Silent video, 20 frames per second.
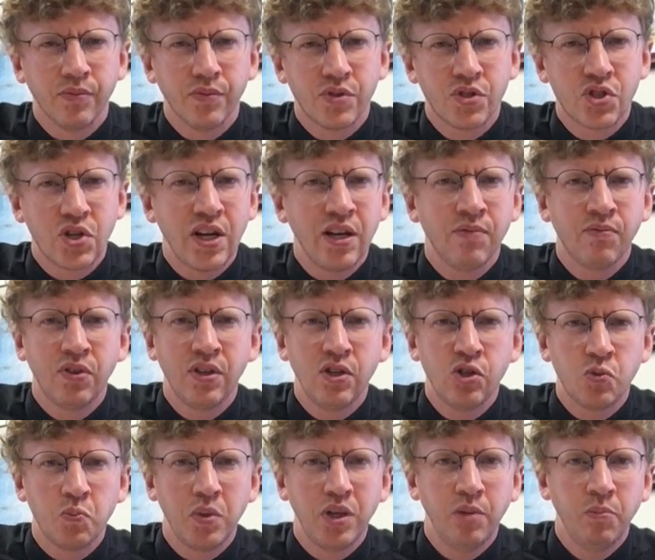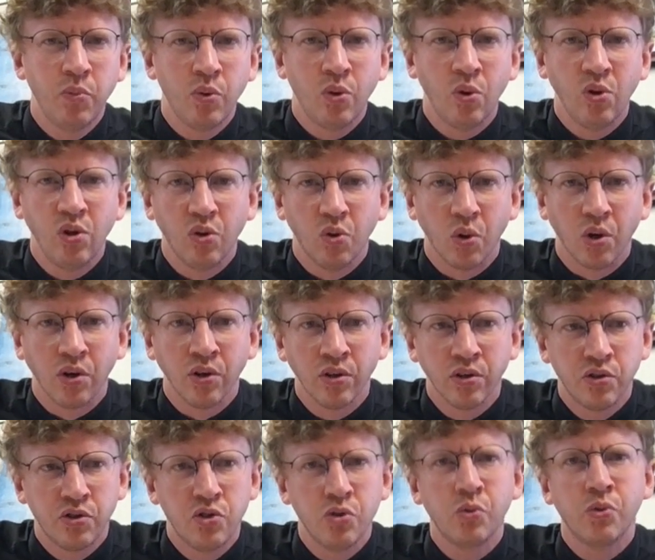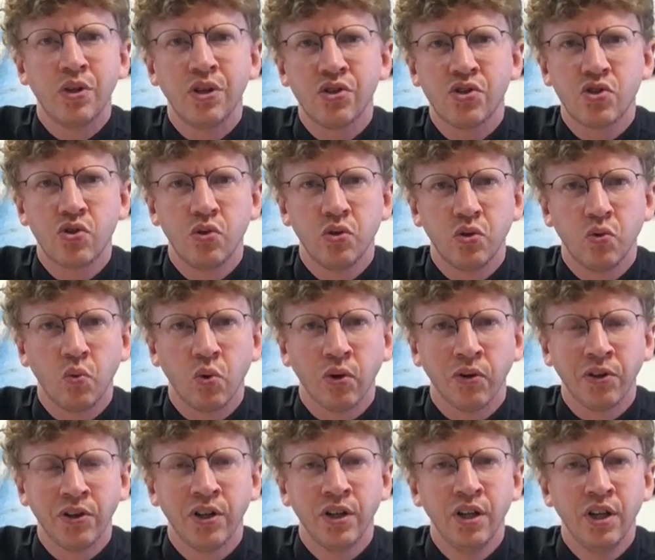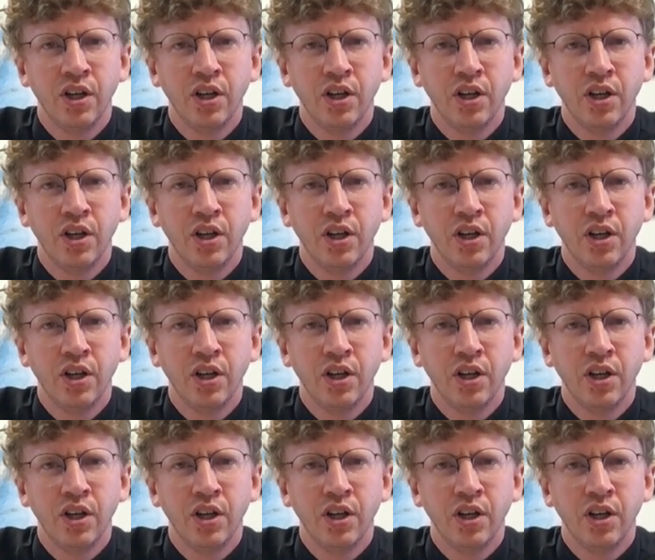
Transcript: save these people or do this good work,